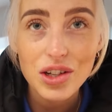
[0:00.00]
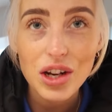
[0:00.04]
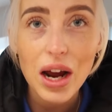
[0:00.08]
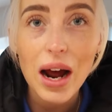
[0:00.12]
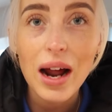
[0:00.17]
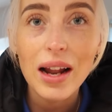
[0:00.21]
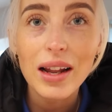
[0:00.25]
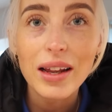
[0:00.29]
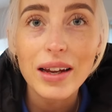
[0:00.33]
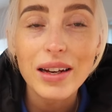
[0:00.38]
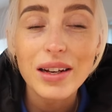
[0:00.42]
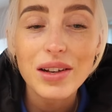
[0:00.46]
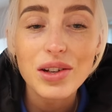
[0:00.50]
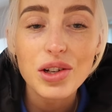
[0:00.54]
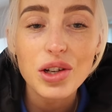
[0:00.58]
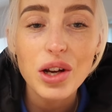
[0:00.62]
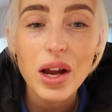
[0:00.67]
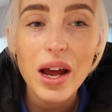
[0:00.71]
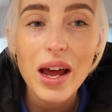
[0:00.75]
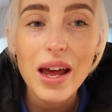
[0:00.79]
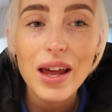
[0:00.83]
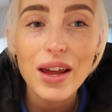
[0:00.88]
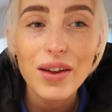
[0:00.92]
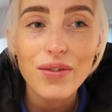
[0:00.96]

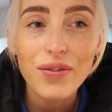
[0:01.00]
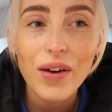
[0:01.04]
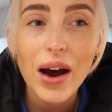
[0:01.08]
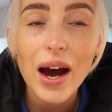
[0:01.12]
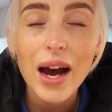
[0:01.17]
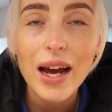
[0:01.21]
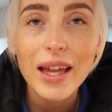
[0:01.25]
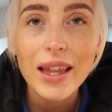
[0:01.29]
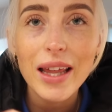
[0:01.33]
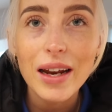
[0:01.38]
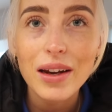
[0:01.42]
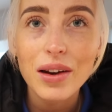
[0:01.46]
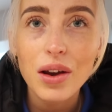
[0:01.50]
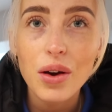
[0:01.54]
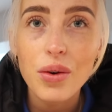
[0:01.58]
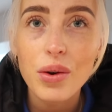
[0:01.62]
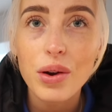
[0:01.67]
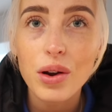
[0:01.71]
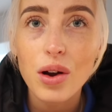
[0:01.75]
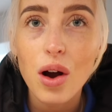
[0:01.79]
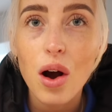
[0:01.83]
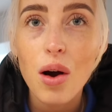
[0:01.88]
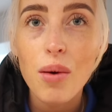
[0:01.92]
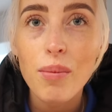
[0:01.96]
challenge, if I then go
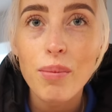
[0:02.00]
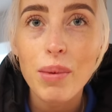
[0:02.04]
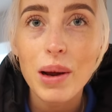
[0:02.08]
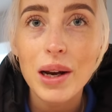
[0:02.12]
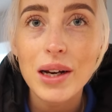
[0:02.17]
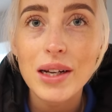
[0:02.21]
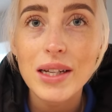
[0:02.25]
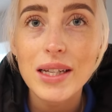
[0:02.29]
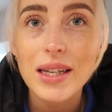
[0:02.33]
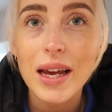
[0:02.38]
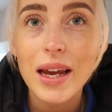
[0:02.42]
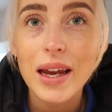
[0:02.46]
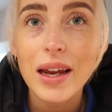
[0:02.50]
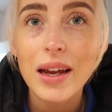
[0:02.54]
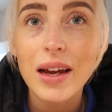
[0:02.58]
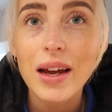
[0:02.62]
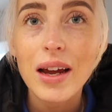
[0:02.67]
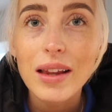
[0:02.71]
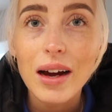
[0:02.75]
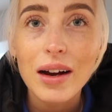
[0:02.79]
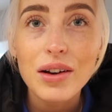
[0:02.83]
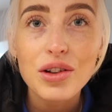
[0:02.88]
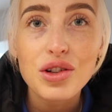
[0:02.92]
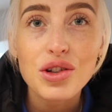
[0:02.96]
and
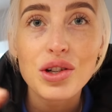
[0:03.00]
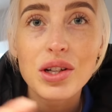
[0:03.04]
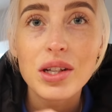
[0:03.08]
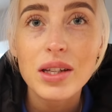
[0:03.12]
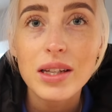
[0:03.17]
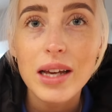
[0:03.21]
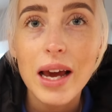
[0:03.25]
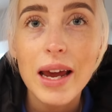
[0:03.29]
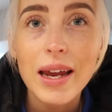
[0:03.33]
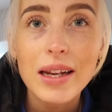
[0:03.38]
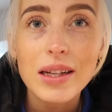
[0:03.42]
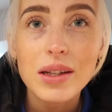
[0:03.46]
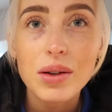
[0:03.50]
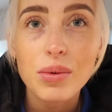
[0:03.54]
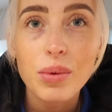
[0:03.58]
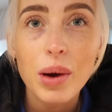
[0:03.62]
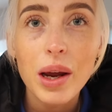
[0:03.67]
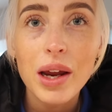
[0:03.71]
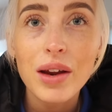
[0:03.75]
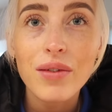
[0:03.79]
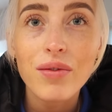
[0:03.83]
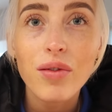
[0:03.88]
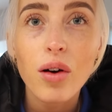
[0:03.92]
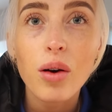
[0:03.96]
compensate, that just takes
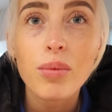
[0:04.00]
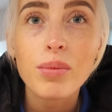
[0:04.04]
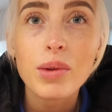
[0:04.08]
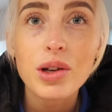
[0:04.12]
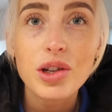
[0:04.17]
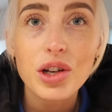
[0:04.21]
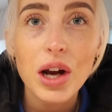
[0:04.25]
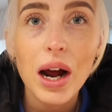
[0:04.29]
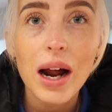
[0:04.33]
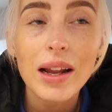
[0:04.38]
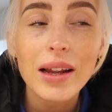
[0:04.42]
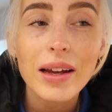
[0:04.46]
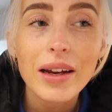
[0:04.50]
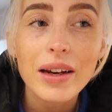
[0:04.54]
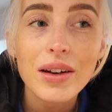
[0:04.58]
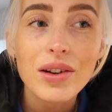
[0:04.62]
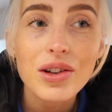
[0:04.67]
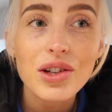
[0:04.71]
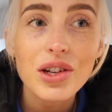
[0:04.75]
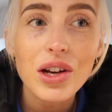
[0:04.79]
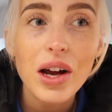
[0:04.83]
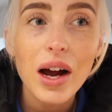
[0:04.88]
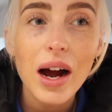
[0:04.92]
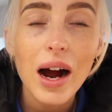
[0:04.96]
away from the
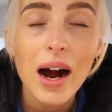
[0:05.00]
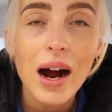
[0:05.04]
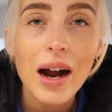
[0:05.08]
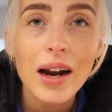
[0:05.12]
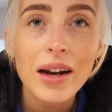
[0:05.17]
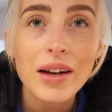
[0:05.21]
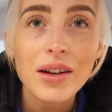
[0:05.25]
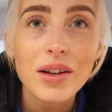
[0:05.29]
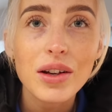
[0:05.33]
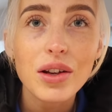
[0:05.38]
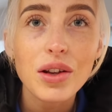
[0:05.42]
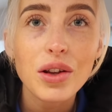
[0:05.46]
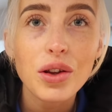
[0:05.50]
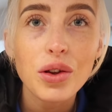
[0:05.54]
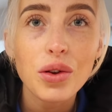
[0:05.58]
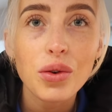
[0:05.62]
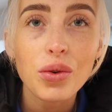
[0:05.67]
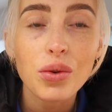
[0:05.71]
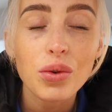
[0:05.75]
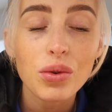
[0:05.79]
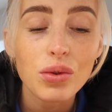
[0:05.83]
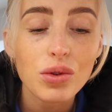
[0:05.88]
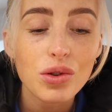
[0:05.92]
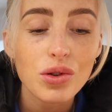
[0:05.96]
challenge and
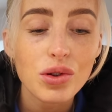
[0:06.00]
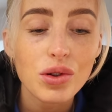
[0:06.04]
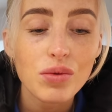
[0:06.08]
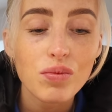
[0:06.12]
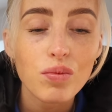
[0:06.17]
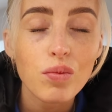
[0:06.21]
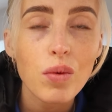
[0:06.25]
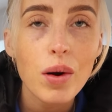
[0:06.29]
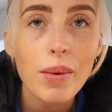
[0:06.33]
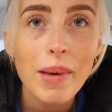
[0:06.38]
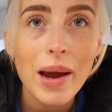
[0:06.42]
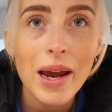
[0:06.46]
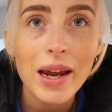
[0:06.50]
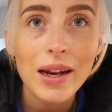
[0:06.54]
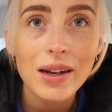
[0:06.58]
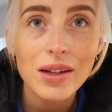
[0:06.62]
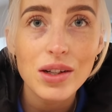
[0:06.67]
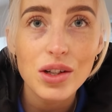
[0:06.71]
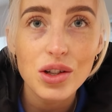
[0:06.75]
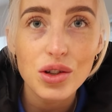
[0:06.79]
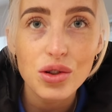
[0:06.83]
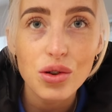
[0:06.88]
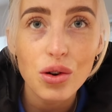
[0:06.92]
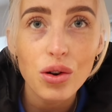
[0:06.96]
you'll just remain
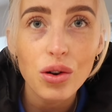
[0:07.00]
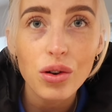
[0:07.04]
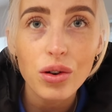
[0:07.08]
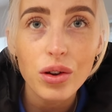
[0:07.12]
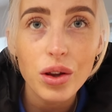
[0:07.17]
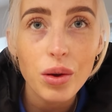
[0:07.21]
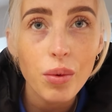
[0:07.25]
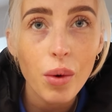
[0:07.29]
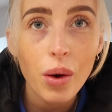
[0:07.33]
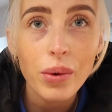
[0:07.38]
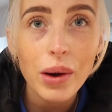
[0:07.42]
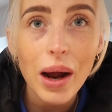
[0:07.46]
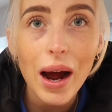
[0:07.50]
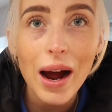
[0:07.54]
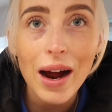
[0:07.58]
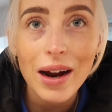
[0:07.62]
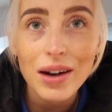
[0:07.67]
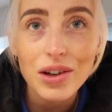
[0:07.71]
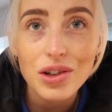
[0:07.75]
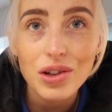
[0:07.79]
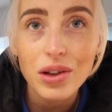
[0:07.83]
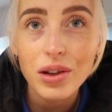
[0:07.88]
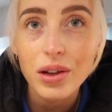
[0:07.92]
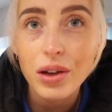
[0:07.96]
stuck. You won't
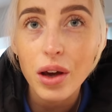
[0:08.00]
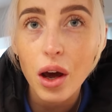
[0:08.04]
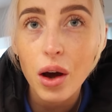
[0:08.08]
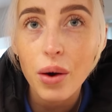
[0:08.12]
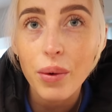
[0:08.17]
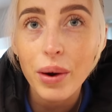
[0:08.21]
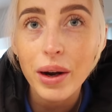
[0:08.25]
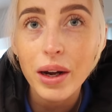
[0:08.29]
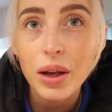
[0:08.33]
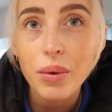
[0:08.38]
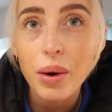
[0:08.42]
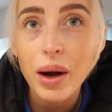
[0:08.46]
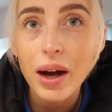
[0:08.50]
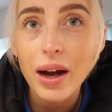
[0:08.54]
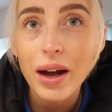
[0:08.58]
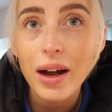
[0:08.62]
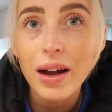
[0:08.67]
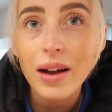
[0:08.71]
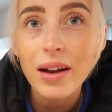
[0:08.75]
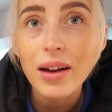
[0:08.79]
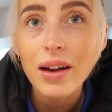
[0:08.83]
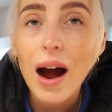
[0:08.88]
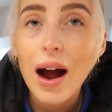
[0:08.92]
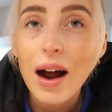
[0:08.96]
actually go
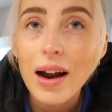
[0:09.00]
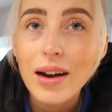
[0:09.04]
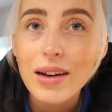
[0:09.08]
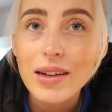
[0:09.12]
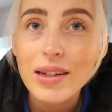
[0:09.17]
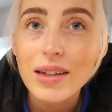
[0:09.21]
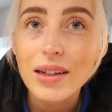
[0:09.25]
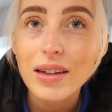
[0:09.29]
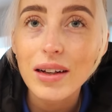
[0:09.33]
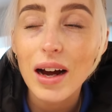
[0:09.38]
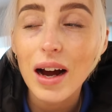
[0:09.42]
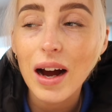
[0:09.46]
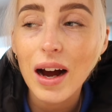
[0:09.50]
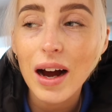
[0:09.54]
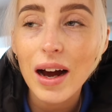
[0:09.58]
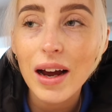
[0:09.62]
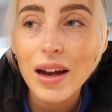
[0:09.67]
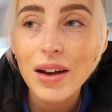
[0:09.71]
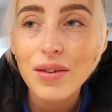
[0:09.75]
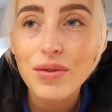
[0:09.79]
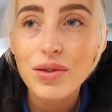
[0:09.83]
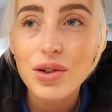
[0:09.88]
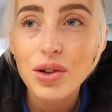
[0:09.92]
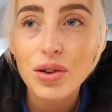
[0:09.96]
anywhere. And
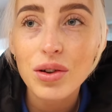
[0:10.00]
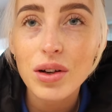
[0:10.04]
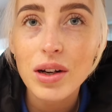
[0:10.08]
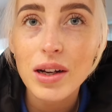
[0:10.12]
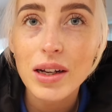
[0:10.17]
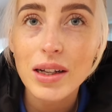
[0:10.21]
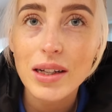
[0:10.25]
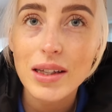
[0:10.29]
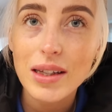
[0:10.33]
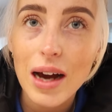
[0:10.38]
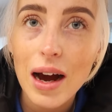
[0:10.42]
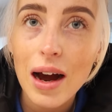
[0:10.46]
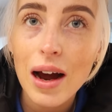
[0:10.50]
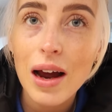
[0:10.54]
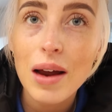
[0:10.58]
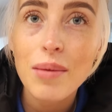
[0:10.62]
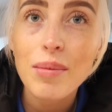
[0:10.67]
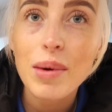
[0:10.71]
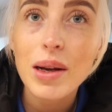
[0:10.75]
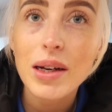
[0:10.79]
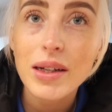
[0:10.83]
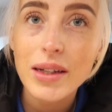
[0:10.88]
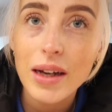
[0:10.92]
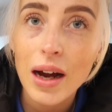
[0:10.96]
I've done this
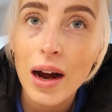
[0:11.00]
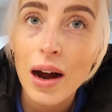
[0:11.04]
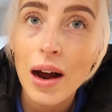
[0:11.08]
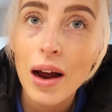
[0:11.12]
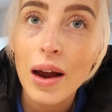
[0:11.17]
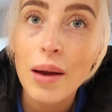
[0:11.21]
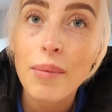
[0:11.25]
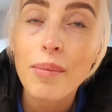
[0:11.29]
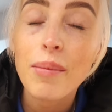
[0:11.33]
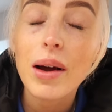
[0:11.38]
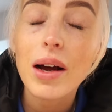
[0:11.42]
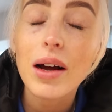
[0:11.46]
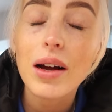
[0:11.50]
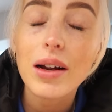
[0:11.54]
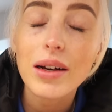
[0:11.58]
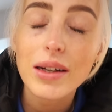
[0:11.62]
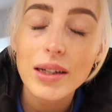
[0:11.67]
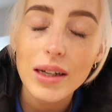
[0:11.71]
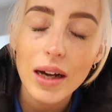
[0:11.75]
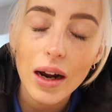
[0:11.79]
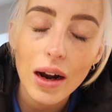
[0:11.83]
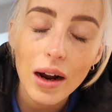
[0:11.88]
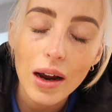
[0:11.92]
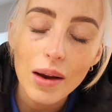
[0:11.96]
time and time
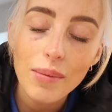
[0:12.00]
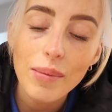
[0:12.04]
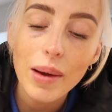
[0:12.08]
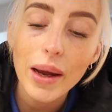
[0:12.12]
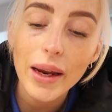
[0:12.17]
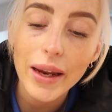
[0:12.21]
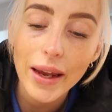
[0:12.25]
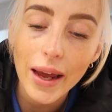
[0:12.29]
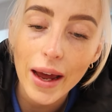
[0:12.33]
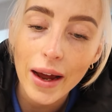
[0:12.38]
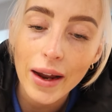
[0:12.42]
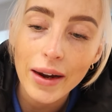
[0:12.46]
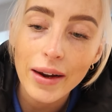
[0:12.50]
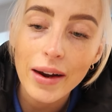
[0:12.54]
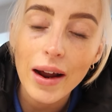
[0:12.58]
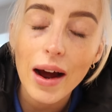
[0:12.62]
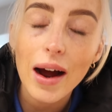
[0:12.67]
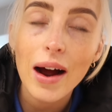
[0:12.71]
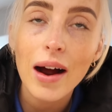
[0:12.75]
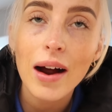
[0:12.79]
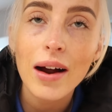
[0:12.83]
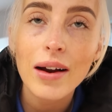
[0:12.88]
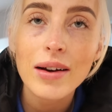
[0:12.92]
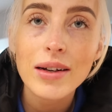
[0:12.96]
and time again,
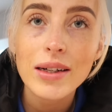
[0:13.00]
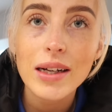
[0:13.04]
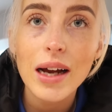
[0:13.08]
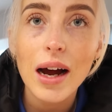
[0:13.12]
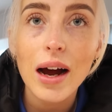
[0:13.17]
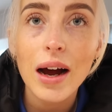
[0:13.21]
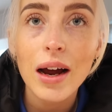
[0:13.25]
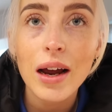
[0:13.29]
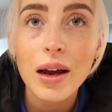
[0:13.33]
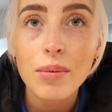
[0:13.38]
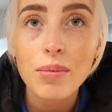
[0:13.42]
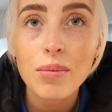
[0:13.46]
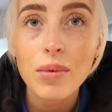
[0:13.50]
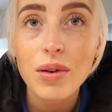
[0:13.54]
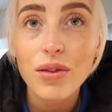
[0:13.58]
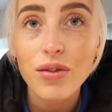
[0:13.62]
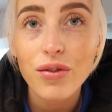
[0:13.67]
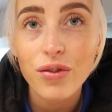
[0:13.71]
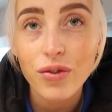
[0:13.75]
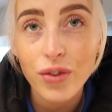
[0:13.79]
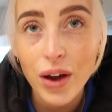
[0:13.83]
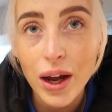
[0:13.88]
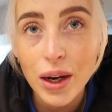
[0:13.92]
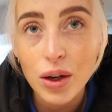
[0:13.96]
and I am
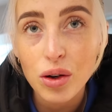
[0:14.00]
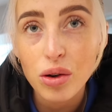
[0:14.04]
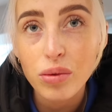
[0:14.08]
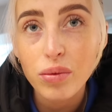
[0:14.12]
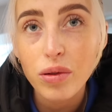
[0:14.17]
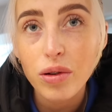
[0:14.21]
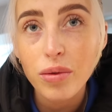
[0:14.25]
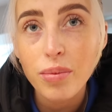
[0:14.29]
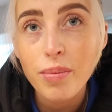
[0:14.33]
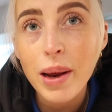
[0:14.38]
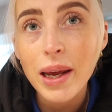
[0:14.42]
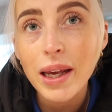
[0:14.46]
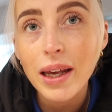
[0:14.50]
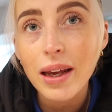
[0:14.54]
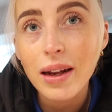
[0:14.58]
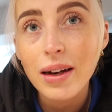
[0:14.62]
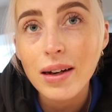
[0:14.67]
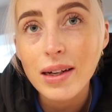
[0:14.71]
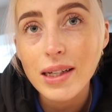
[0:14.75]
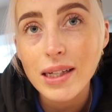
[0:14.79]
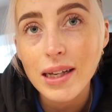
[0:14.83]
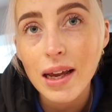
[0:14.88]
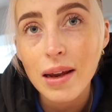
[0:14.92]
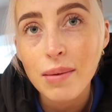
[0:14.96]
fed up of
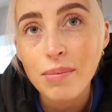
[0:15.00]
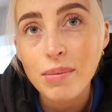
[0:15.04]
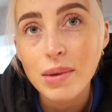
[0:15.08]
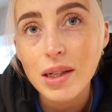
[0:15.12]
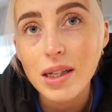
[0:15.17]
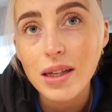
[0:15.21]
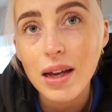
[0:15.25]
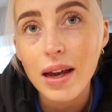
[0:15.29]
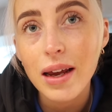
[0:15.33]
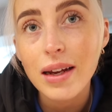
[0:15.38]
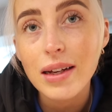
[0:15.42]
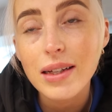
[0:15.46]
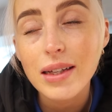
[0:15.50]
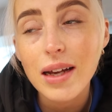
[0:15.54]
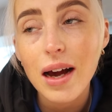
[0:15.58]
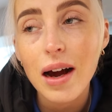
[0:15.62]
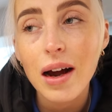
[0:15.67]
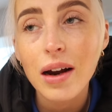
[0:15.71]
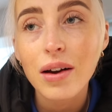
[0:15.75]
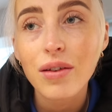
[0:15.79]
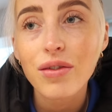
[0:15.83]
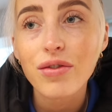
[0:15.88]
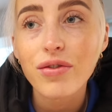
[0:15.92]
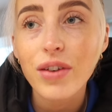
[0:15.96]
making the same mistakes
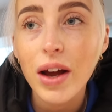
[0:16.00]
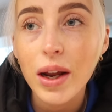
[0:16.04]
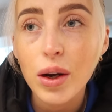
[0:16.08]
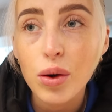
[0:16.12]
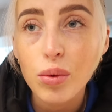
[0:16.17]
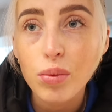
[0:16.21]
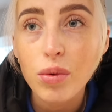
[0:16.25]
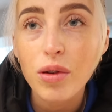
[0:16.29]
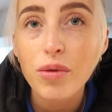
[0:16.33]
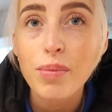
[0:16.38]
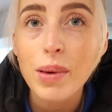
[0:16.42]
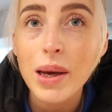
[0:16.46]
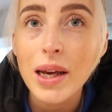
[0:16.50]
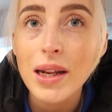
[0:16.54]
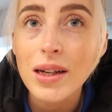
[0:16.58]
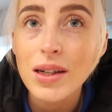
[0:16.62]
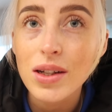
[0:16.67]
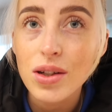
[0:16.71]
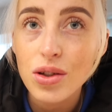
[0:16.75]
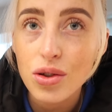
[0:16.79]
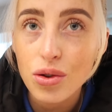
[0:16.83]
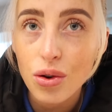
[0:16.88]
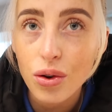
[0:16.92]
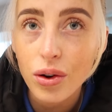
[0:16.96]
and fed up of being
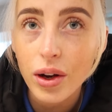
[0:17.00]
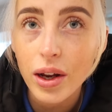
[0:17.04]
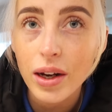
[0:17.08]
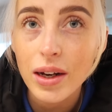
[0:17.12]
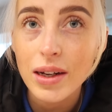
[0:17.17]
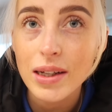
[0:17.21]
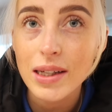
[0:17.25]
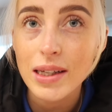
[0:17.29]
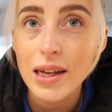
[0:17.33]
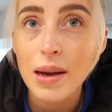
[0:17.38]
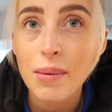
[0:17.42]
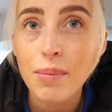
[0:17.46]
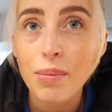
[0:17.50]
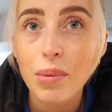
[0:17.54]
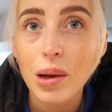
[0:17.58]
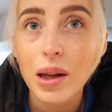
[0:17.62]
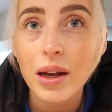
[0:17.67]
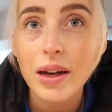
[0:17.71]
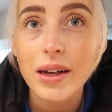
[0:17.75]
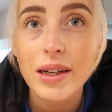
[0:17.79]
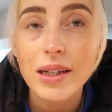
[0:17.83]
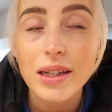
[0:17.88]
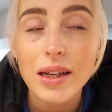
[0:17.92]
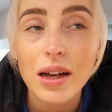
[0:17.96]
stuck in the same
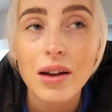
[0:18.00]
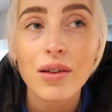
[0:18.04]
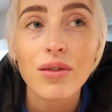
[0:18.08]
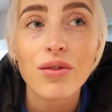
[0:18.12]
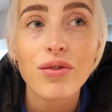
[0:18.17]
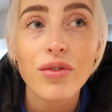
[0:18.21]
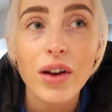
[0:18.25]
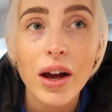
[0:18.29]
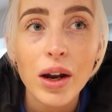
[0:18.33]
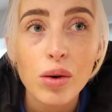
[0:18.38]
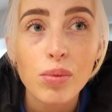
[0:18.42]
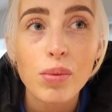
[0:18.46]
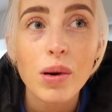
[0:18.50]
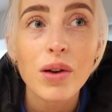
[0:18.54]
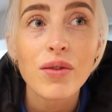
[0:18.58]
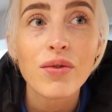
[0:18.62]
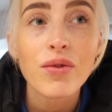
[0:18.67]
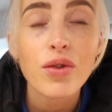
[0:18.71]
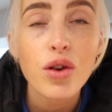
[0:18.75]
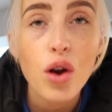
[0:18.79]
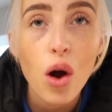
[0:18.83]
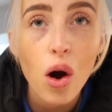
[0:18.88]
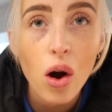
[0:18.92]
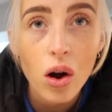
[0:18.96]
place and fed up
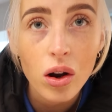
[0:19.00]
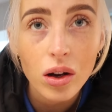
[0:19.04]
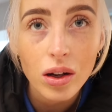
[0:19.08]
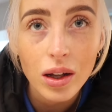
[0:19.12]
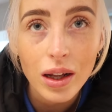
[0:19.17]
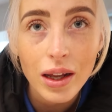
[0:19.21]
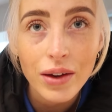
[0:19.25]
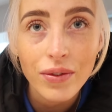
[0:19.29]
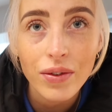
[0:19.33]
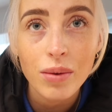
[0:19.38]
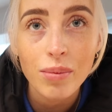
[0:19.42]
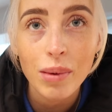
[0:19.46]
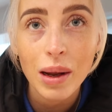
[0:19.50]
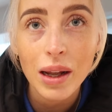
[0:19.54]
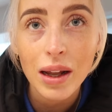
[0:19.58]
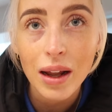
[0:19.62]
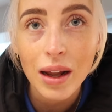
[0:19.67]
of not living my